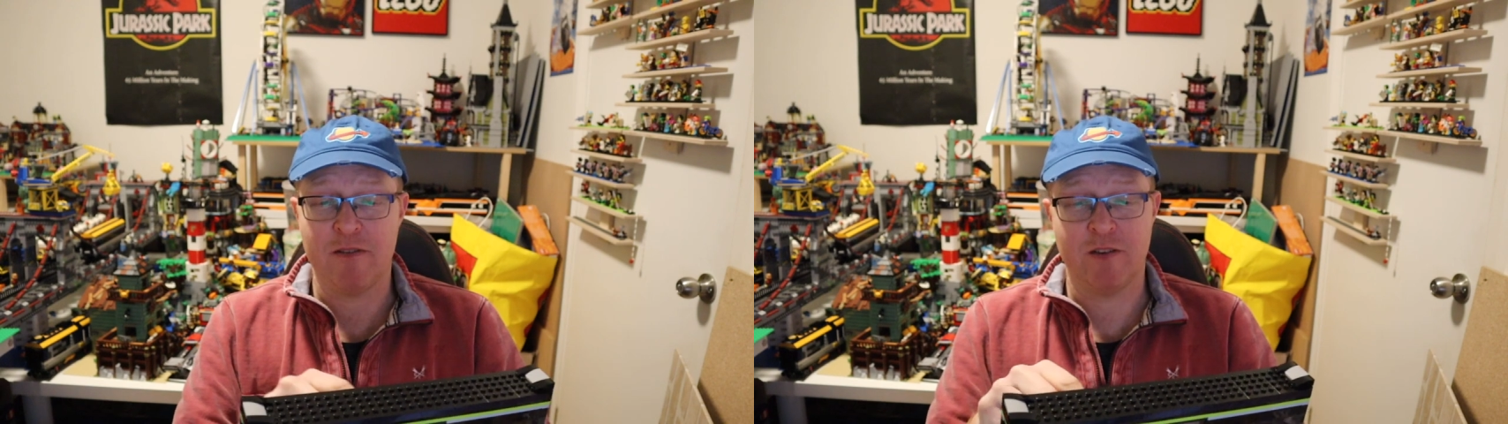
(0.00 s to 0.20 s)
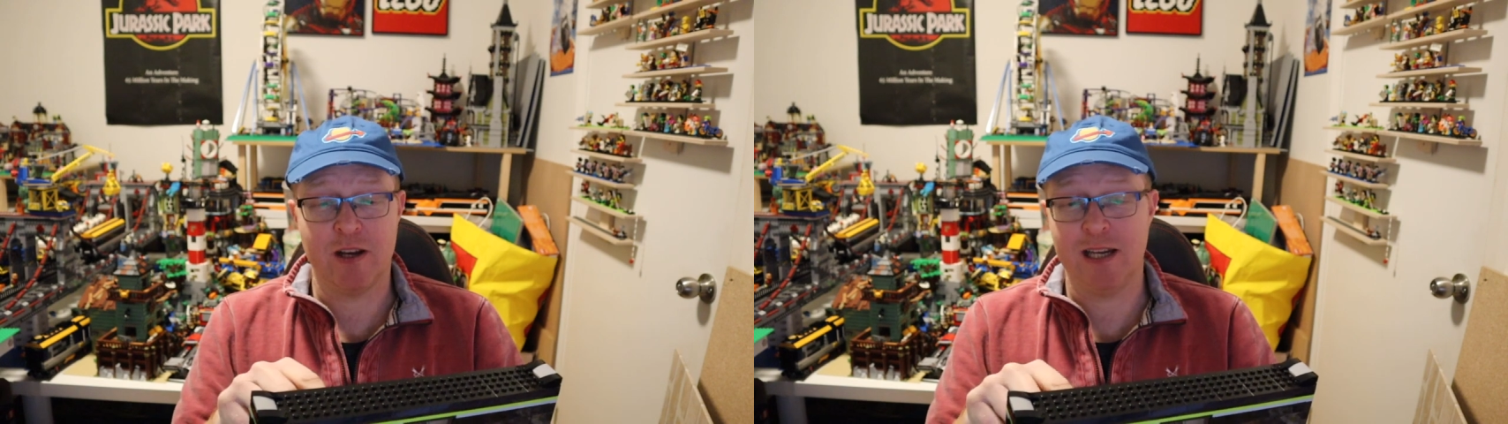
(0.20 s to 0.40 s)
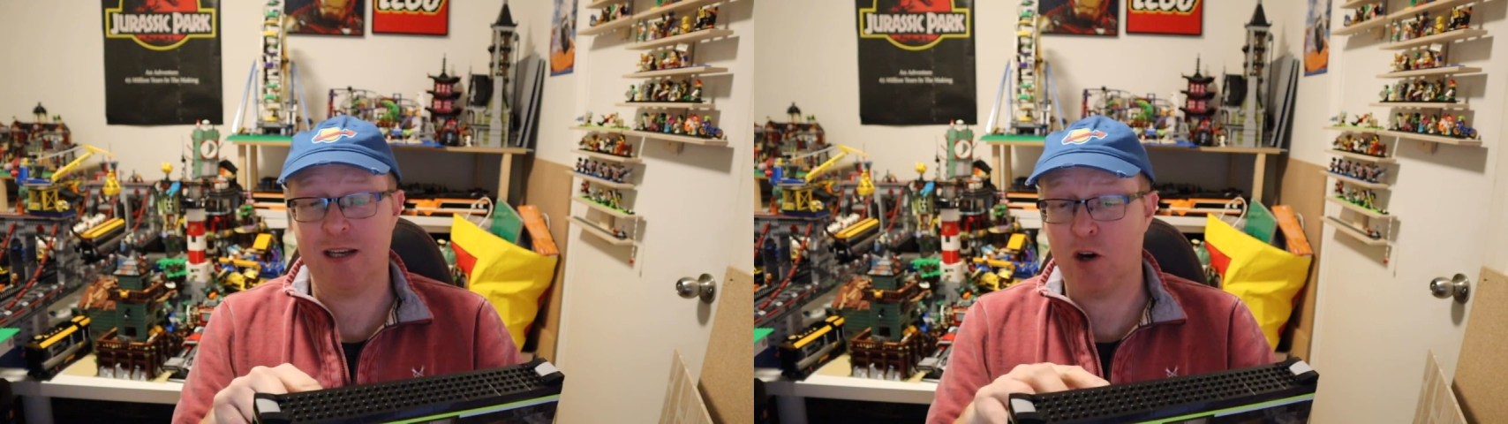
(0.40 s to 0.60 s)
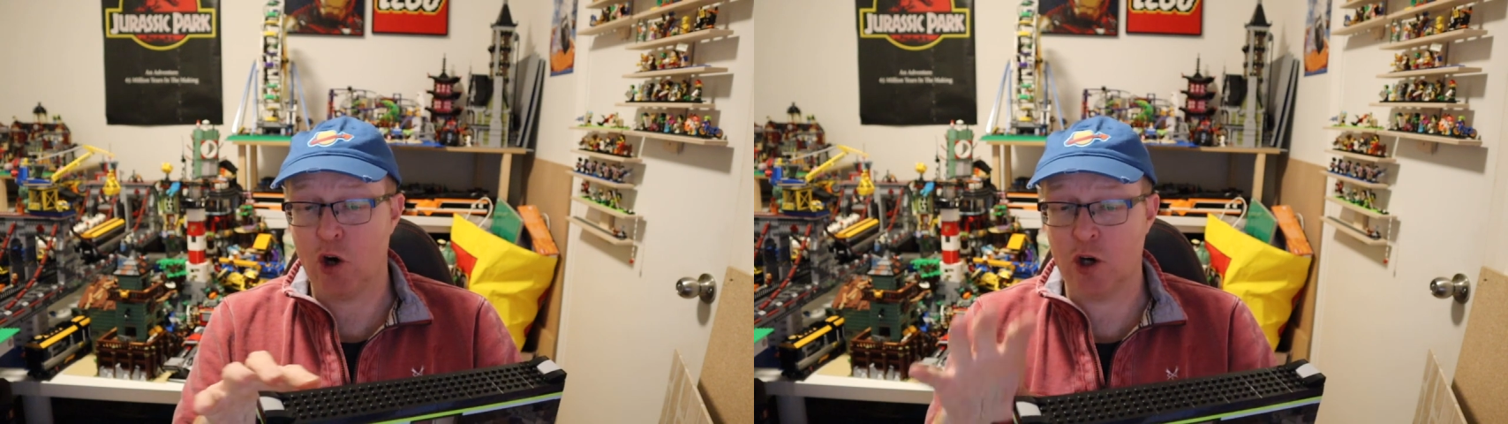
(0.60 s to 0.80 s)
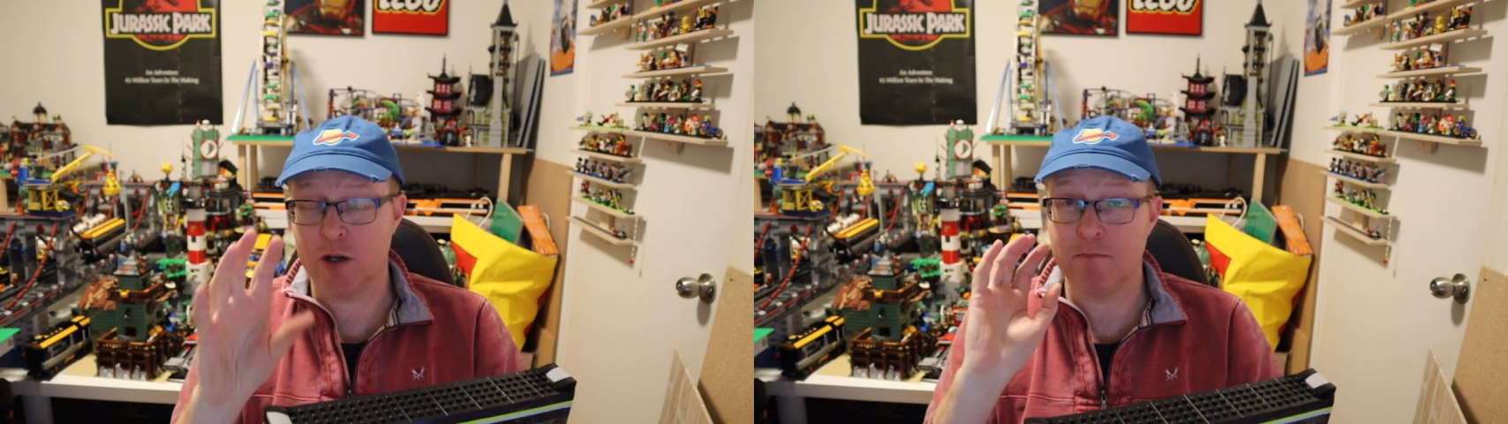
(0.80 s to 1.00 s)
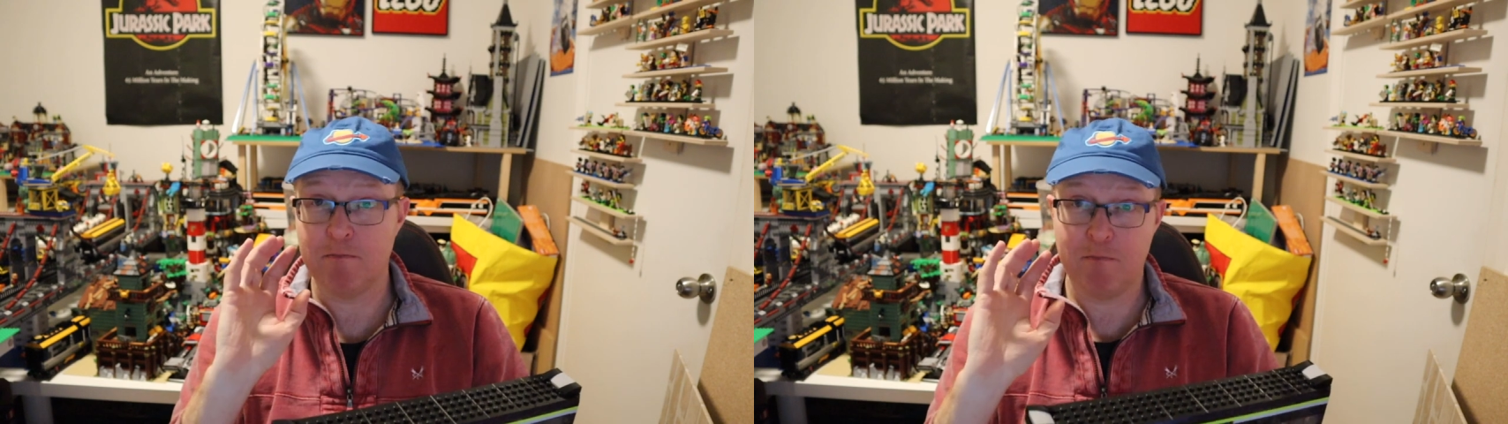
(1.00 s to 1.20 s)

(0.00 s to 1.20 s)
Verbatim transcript: I find it odd,